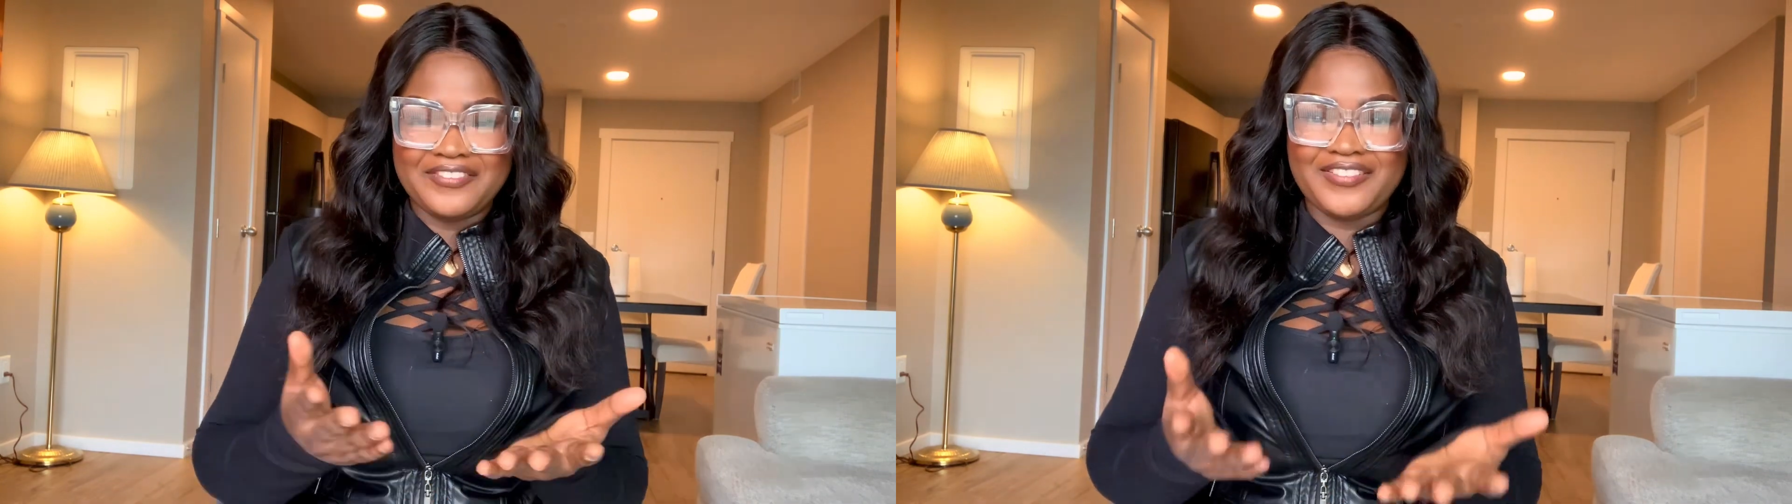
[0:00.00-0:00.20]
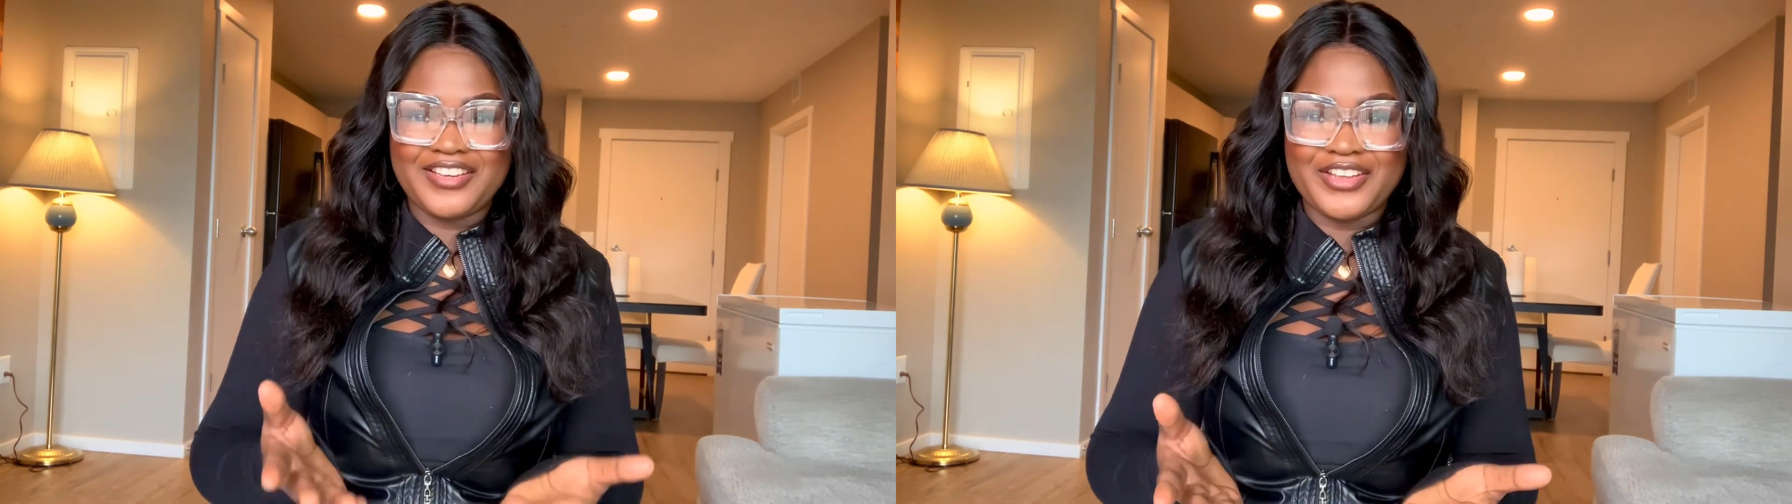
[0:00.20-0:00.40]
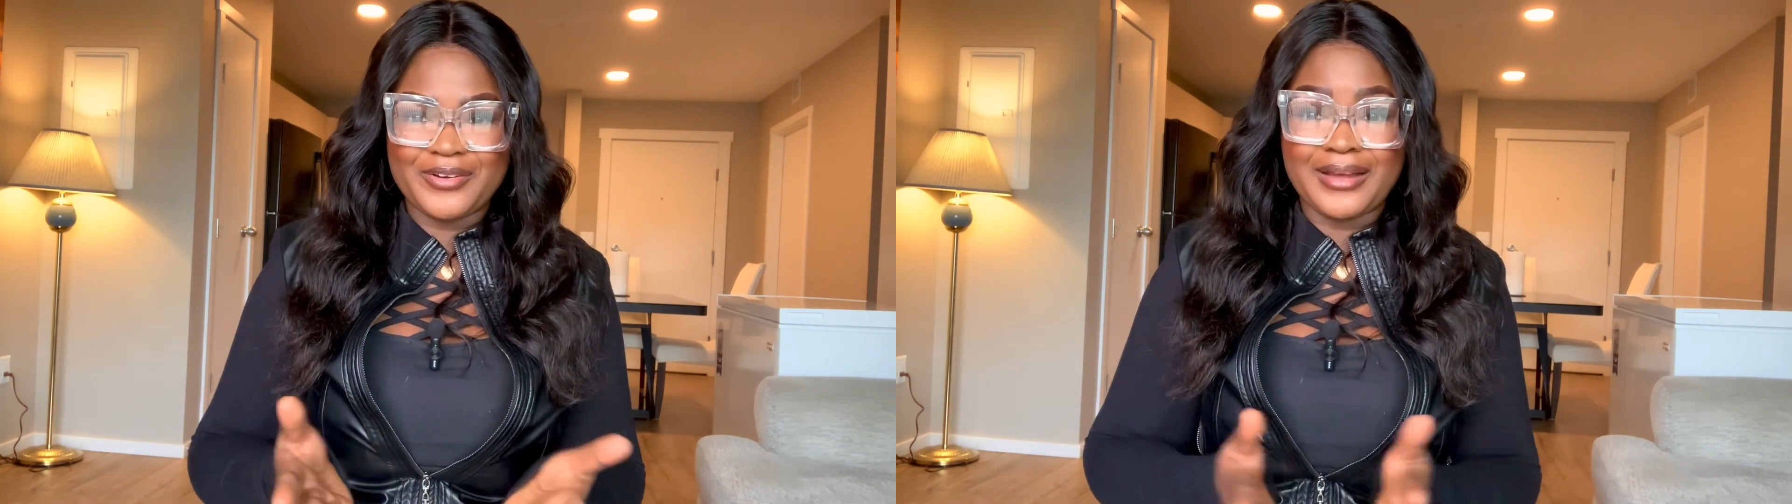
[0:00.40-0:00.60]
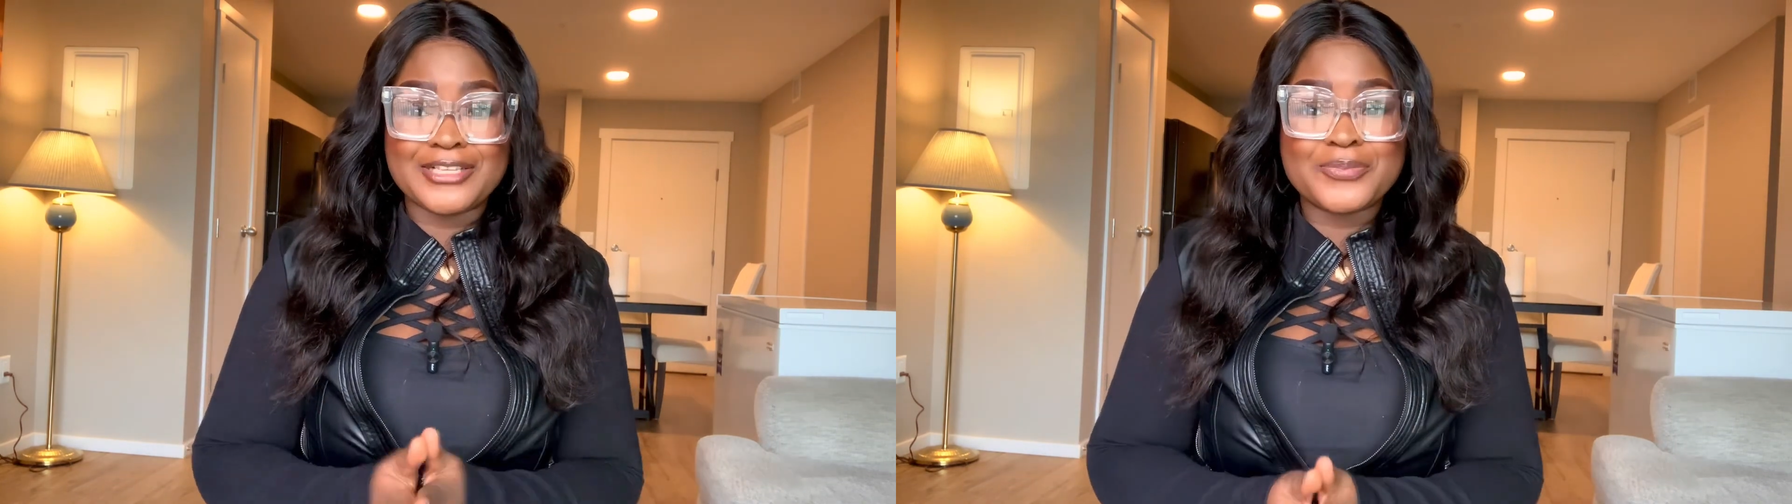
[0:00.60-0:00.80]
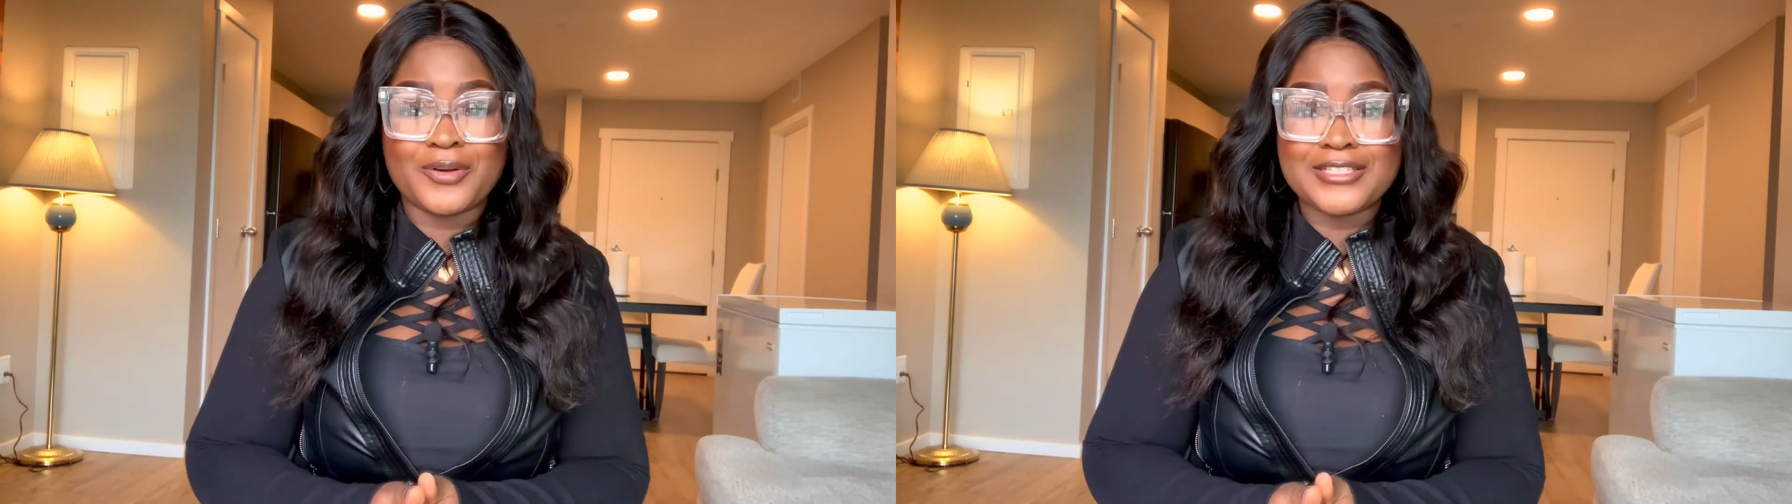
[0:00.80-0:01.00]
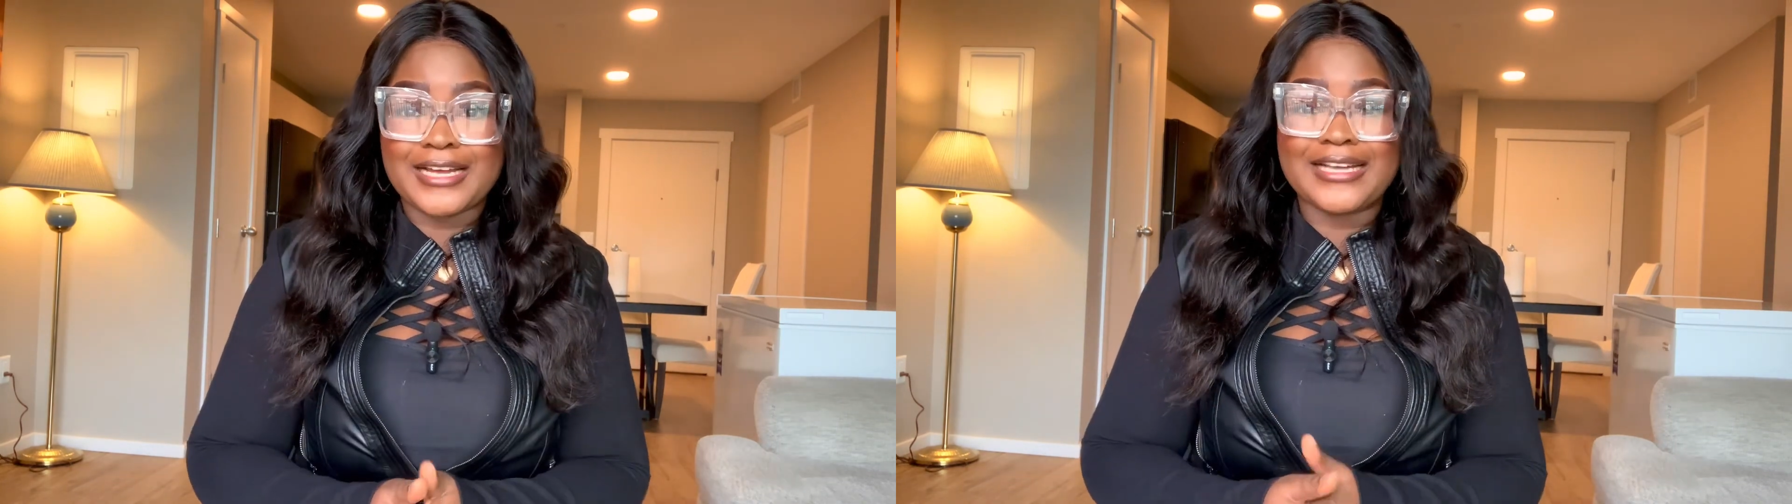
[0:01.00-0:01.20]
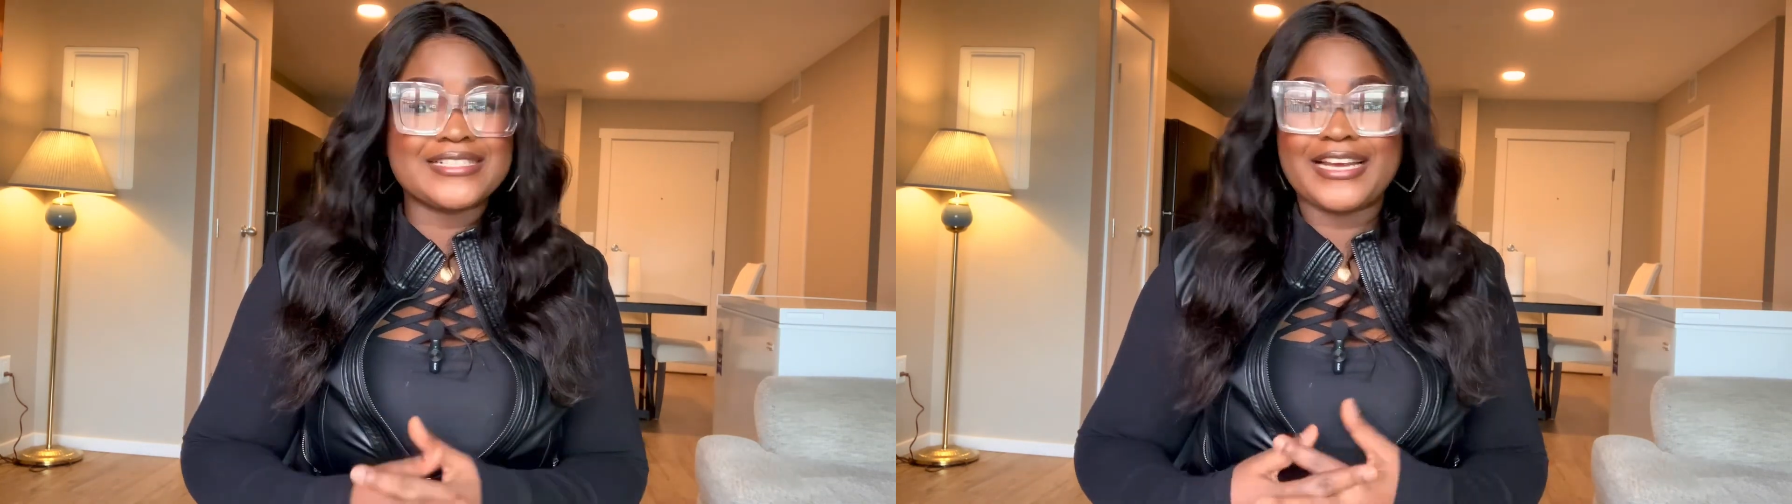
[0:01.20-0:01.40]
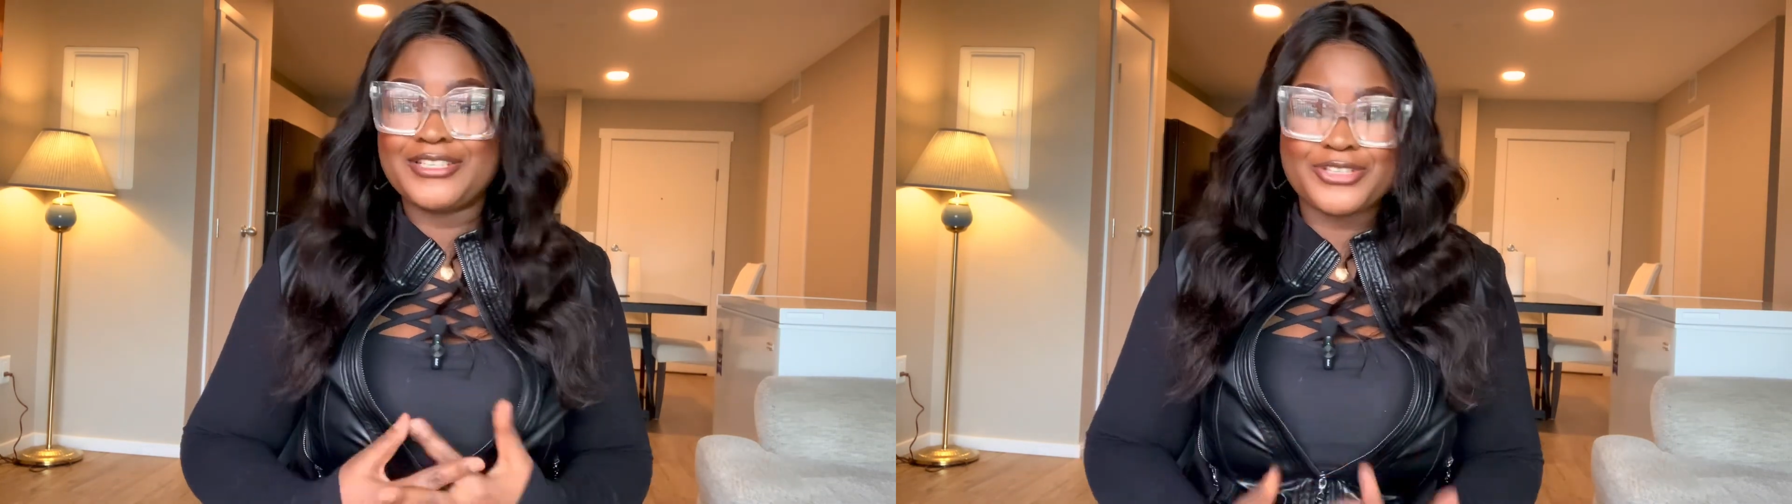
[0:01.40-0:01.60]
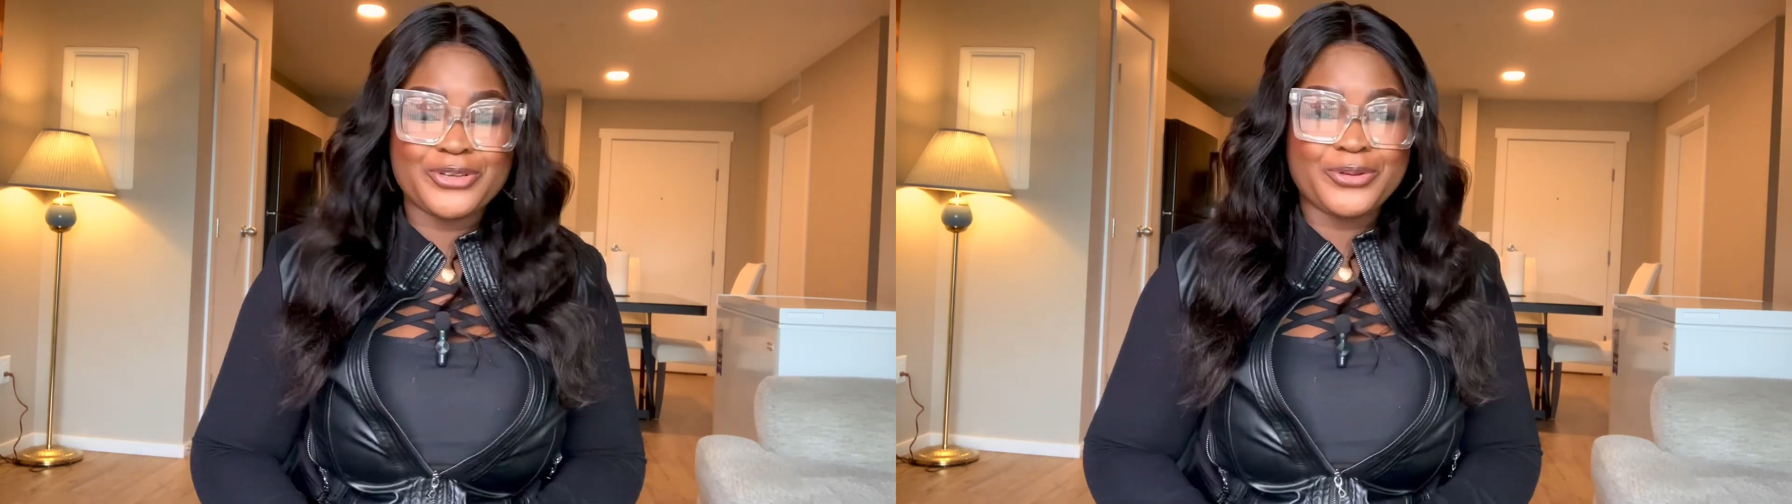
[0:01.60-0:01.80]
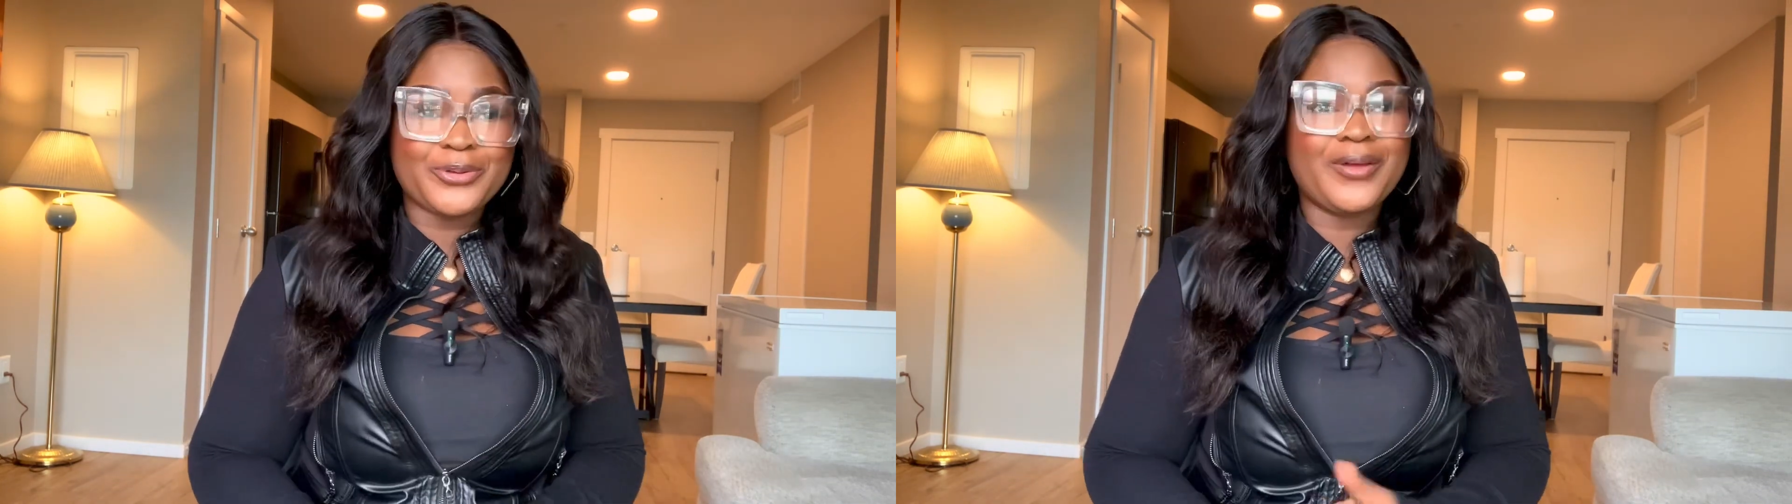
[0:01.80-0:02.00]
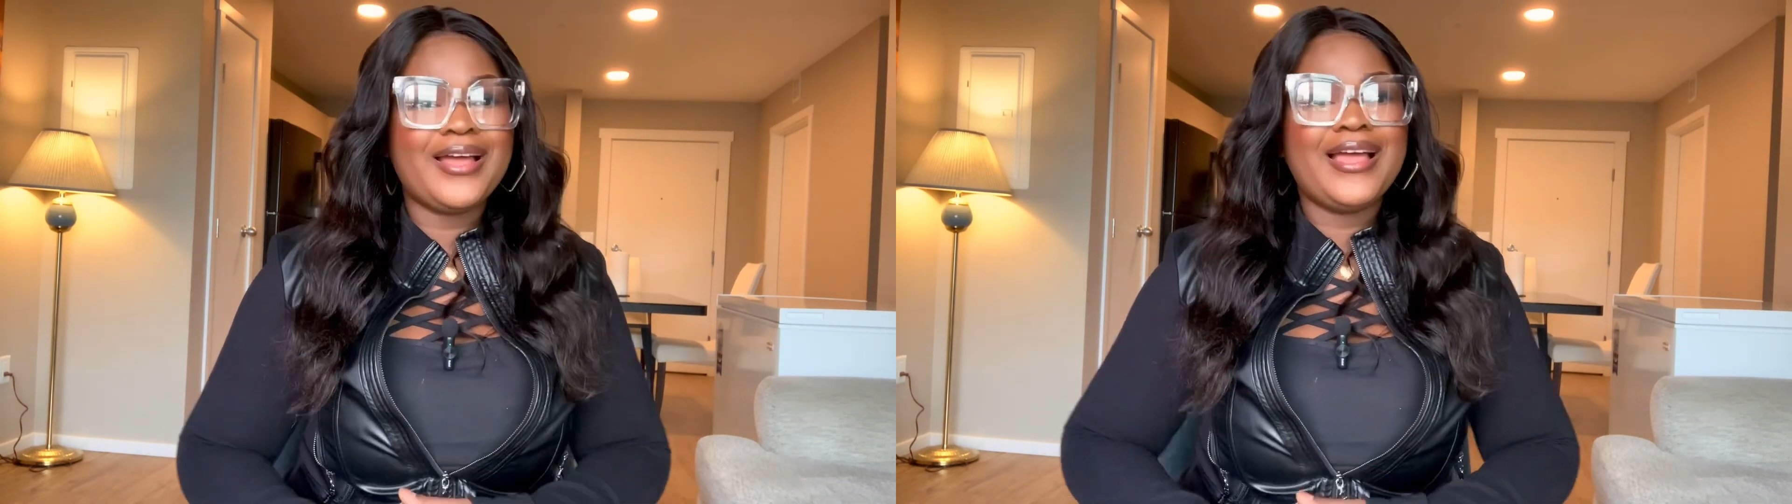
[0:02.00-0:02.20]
video as much as I do,